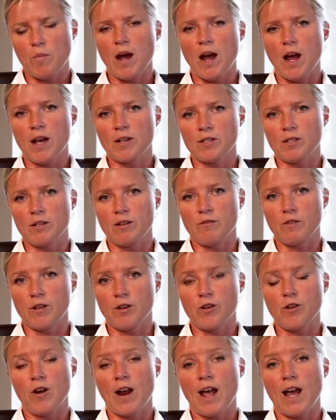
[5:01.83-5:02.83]
positive in
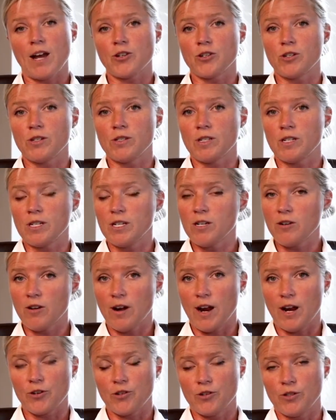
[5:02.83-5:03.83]
her actions and
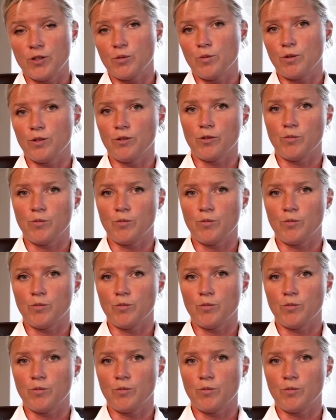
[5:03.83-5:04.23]
interactions with